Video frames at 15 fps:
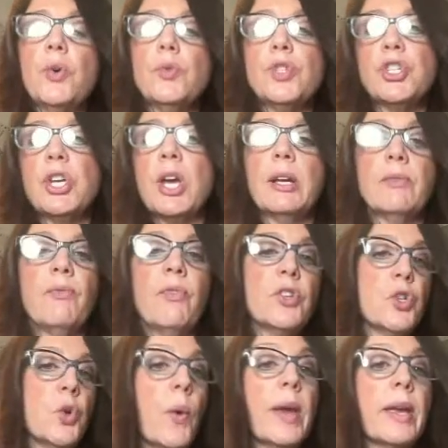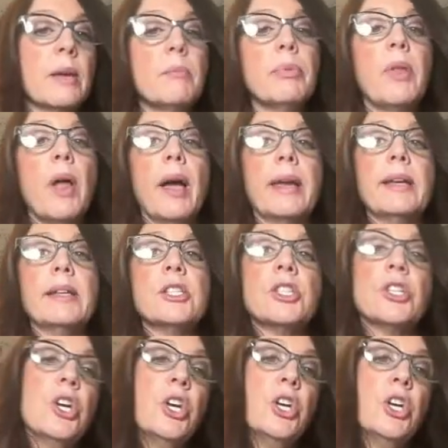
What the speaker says: Check for toy compliance.